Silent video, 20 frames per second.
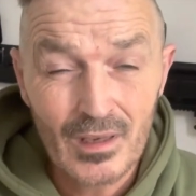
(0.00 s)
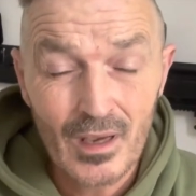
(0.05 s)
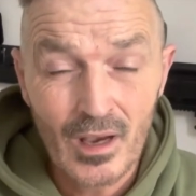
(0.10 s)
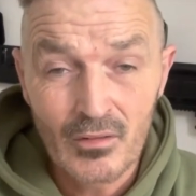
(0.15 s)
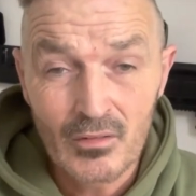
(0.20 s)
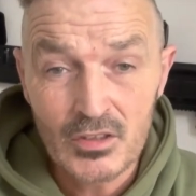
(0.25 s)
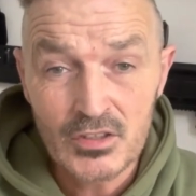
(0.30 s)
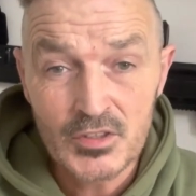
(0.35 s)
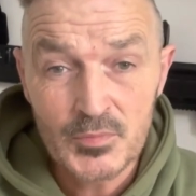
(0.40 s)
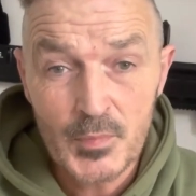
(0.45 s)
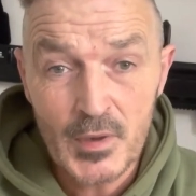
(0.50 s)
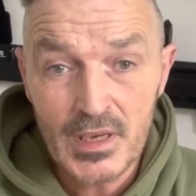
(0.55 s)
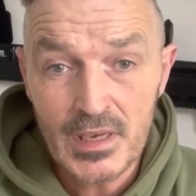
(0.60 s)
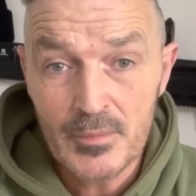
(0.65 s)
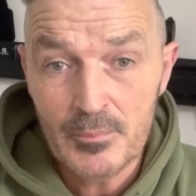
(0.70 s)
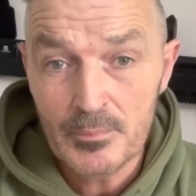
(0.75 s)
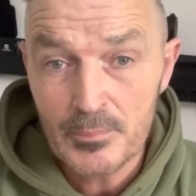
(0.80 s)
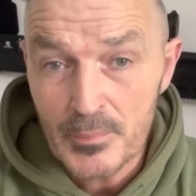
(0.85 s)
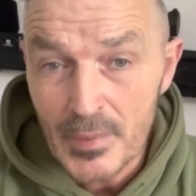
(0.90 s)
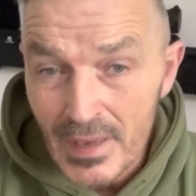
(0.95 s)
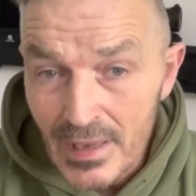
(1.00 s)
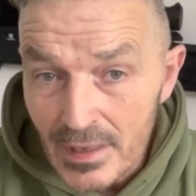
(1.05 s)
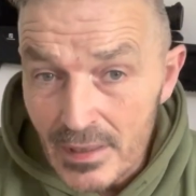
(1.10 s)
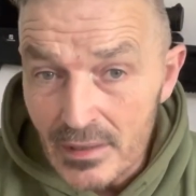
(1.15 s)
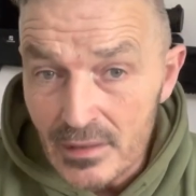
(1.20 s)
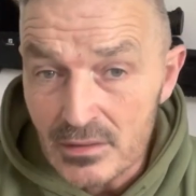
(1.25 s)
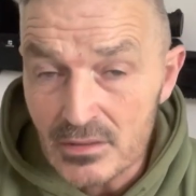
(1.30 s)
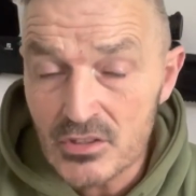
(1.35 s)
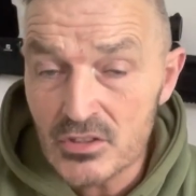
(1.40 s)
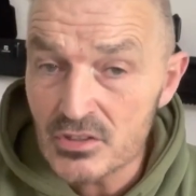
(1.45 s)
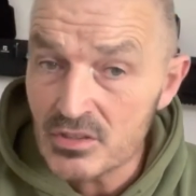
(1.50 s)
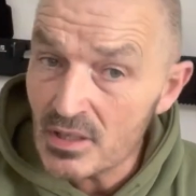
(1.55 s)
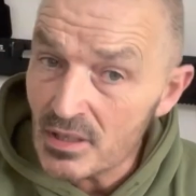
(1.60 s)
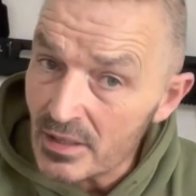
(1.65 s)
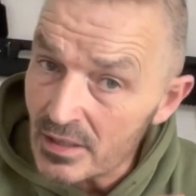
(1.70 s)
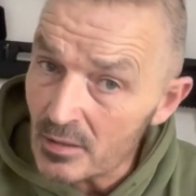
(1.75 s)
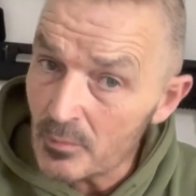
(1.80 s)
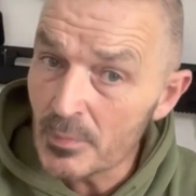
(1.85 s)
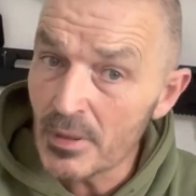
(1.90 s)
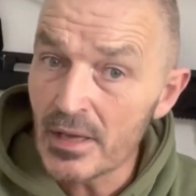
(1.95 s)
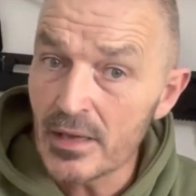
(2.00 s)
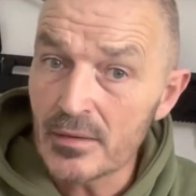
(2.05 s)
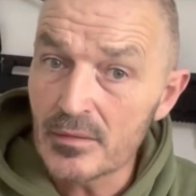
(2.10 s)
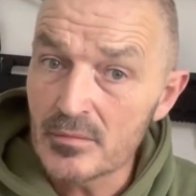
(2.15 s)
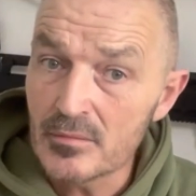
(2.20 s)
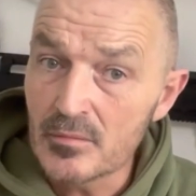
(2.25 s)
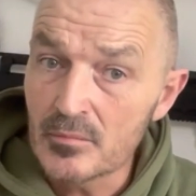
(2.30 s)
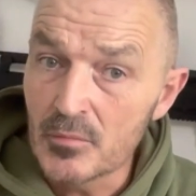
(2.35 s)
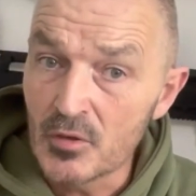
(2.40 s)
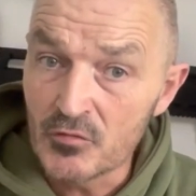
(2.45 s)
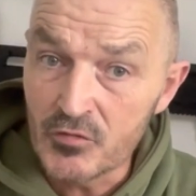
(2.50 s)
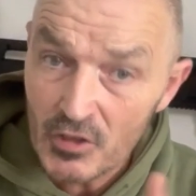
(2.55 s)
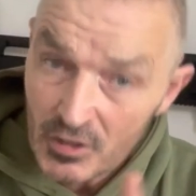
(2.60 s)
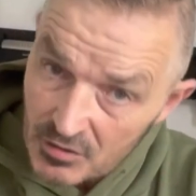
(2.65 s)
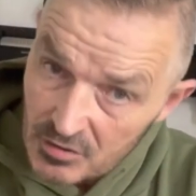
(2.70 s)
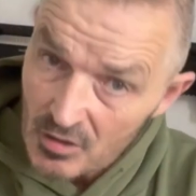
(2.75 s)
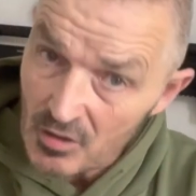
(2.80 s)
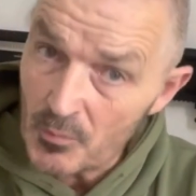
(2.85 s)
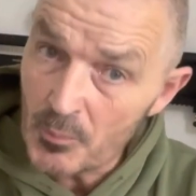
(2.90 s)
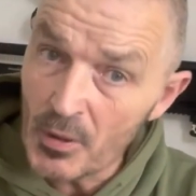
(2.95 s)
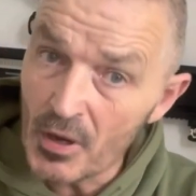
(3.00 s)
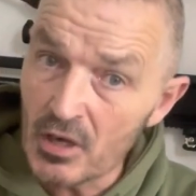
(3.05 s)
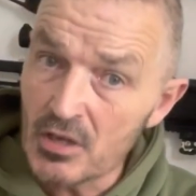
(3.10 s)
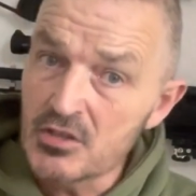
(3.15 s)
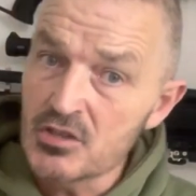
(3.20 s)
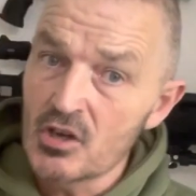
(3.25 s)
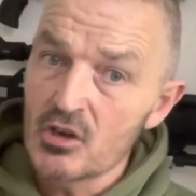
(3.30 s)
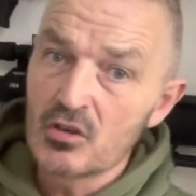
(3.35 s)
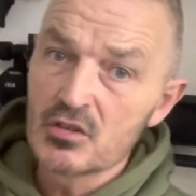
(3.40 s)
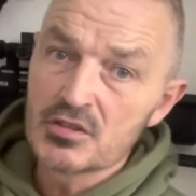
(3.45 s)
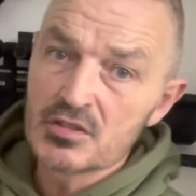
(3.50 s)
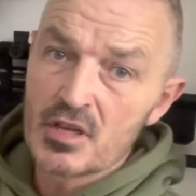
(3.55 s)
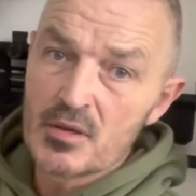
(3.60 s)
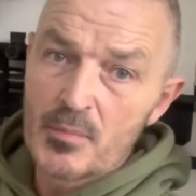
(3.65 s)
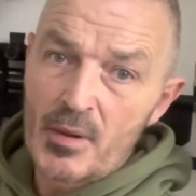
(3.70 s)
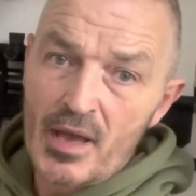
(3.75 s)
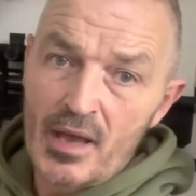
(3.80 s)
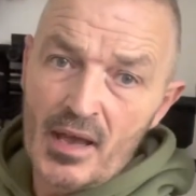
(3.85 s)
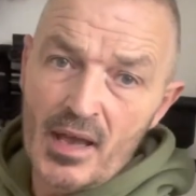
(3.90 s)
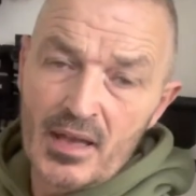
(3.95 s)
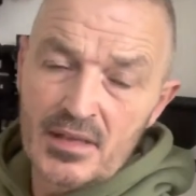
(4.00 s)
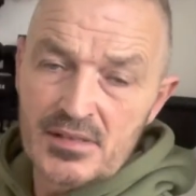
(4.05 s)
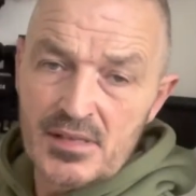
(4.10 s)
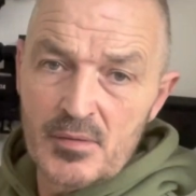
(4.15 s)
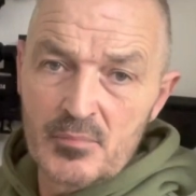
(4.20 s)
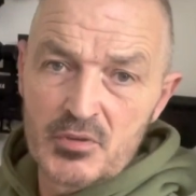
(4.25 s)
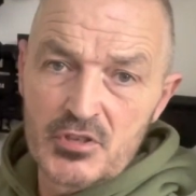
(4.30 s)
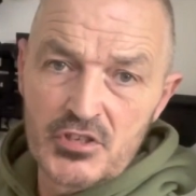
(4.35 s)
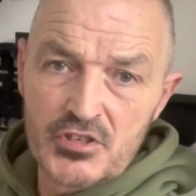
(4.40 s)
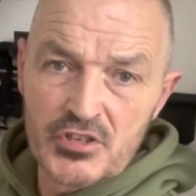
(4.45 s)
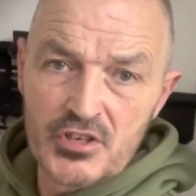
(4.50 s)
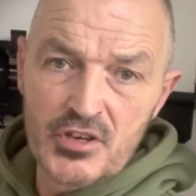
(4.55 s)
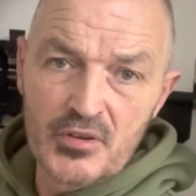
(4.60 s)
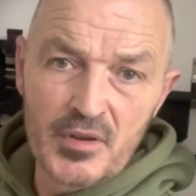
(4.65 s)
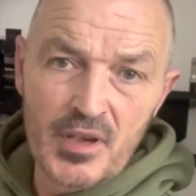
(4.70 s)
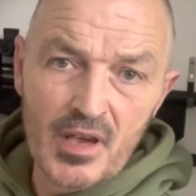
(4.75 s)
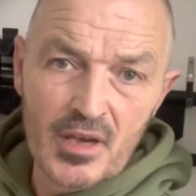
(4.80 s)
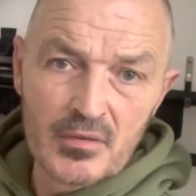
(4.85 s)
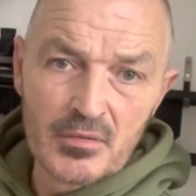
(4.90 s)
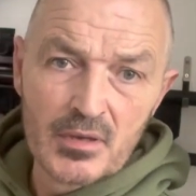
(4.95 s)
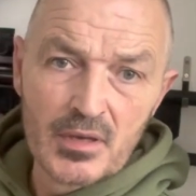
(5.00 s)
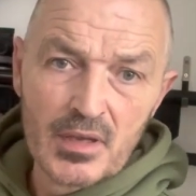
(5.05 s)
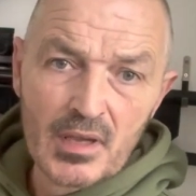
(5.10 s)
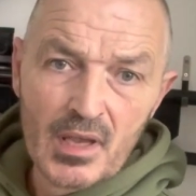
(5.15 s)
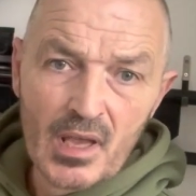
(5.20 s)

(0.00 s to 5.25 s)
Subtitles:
I've got to speak a bit, just a little bit, but first I've got to apologise about our temporary studio.